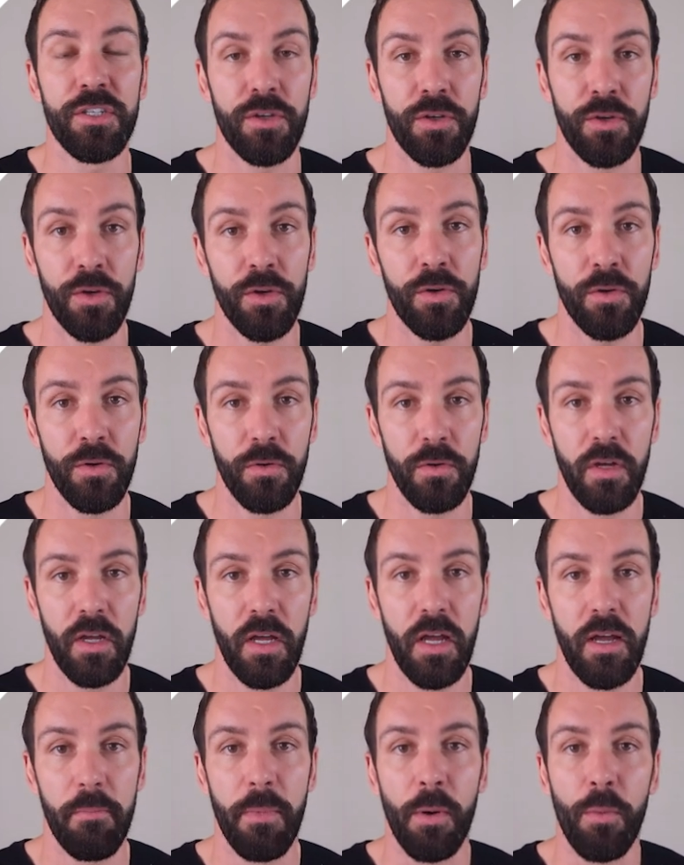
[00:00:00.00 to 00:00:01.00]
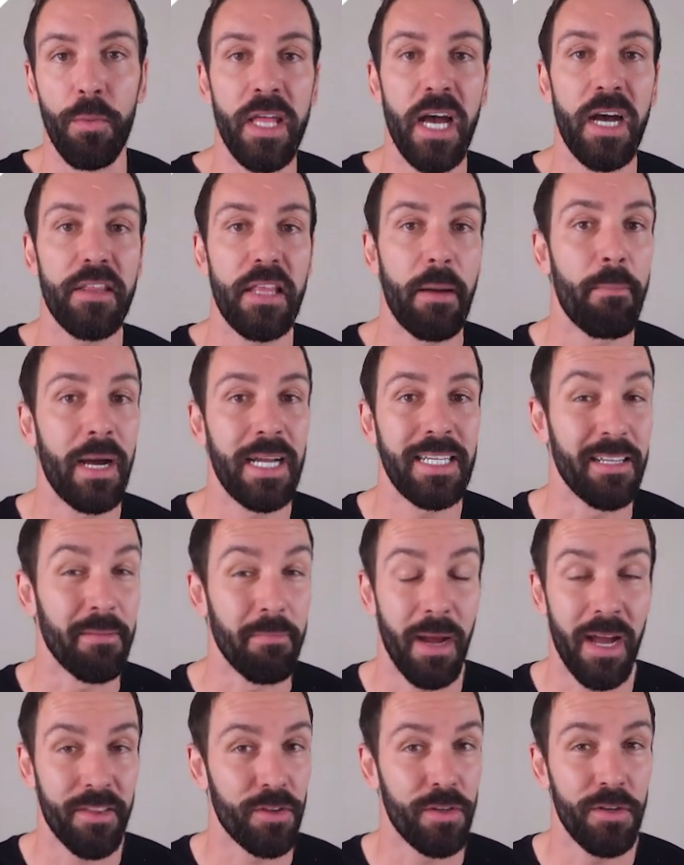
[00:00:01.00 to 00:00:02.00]
to Google. But without that basic
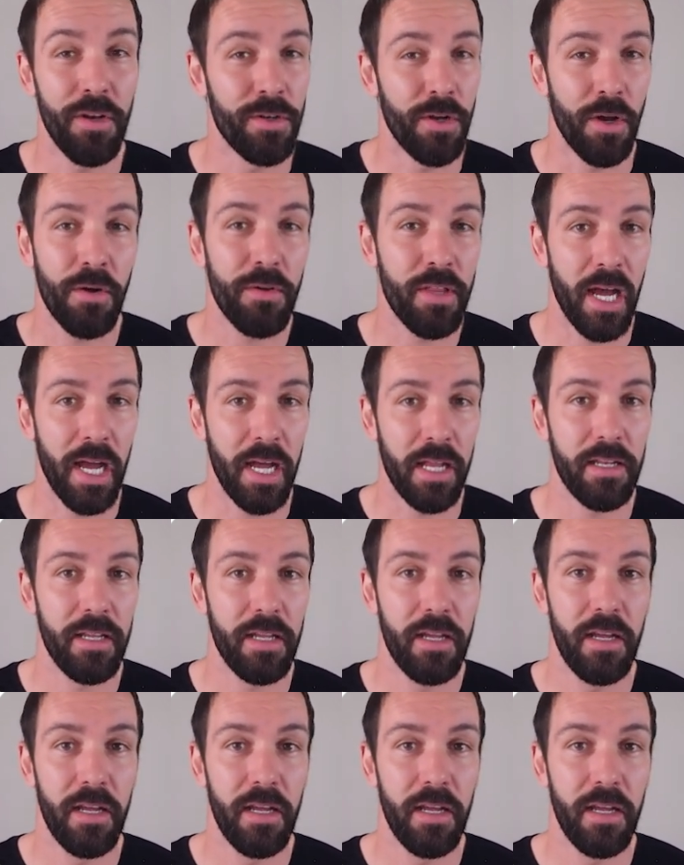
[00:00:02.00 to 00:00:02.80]
math, you don't know that.